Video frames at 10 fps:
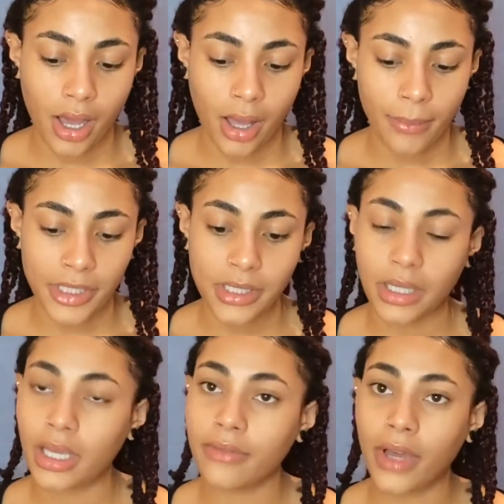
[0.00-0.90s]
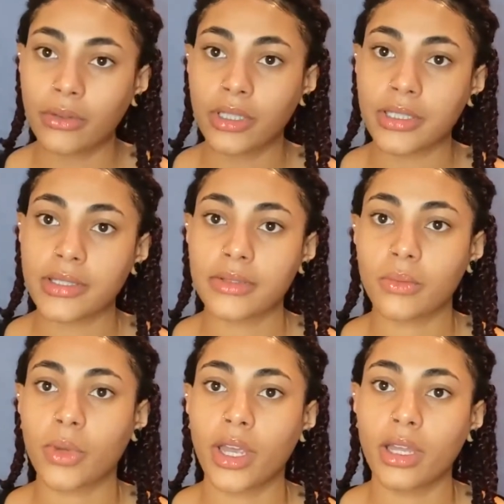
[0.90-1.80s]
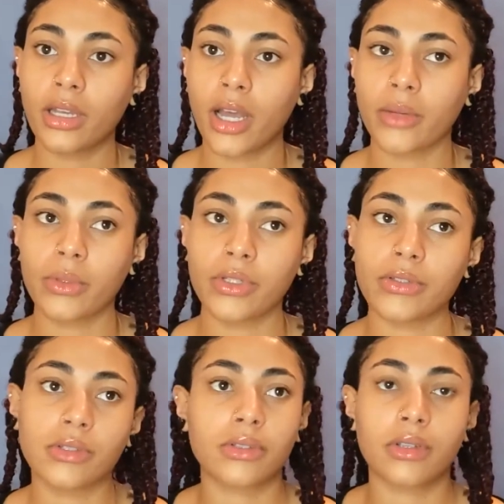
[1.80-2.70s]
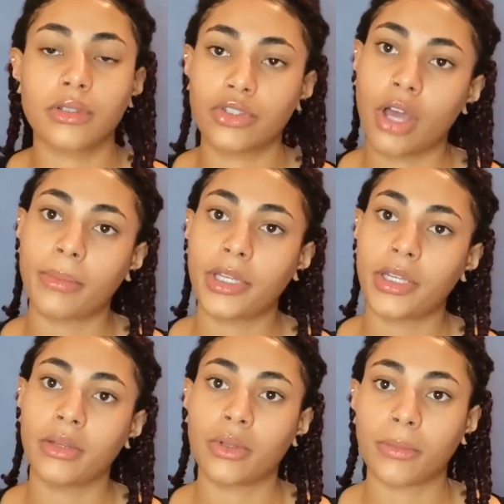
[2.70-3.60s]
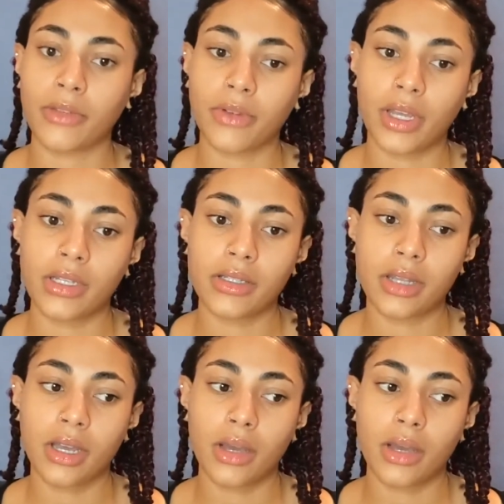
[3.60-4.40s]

Basically I found this when I was shopping with my friend.